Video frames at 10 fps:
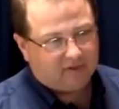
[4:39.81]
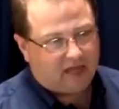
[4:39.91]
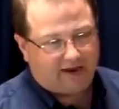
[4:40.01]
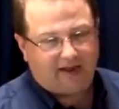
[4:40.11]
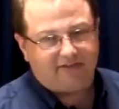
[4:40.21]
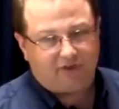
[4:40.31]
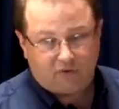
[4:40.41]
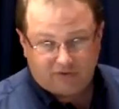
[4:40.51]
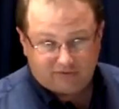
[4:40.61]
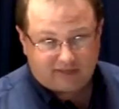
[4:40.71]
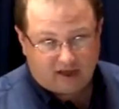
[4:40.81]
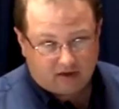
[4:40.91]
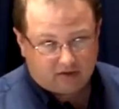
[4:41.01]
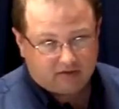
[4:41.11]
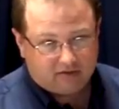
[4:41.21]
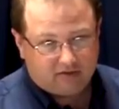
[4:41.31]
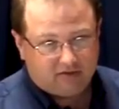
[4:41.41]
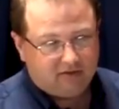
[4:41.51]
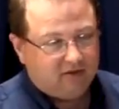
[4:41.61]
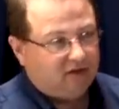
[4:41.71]
A lot of guys don't use that,
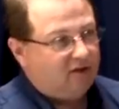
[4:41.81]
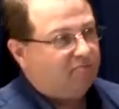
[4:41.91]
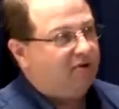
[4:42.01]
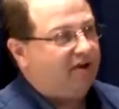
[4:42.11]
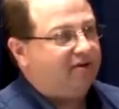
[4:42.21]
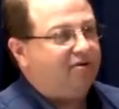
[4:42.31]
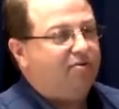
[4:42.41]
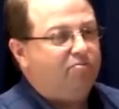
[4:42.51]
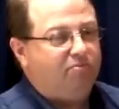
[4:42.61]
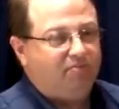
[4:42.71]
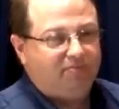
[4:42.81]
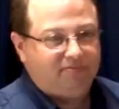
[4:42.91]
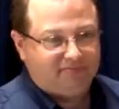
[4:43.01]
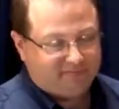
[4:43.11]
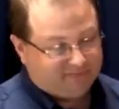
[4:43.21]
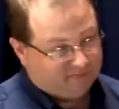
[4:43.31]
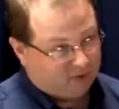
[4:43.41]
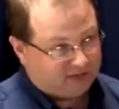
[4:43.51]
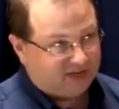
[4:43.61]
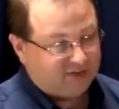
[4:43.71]
but
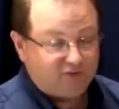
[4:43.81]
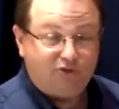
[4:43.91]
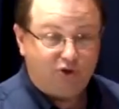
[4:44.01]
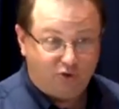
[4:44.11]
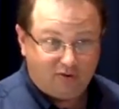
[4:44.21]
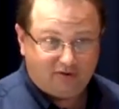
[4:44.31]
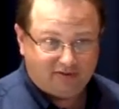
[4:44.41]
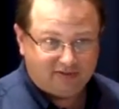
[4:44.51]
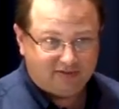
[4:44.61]
most guys use 2.